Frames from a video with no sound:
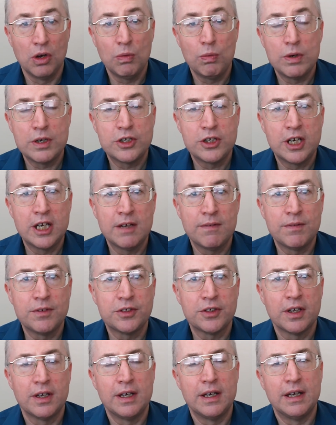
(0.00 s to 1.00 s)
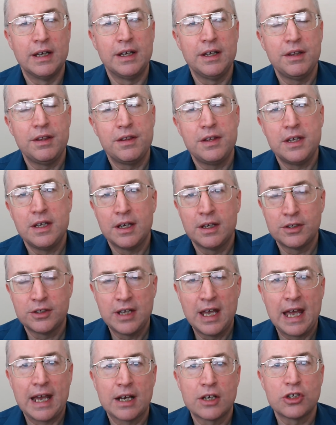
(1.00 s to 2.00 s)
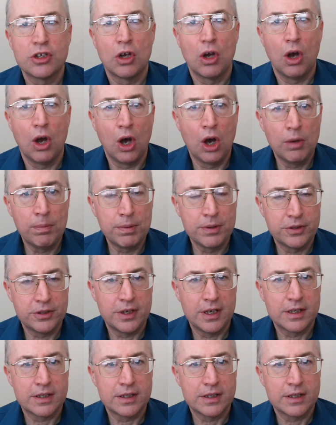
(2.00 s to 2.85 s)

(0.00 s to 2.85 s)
which gives the exact opposite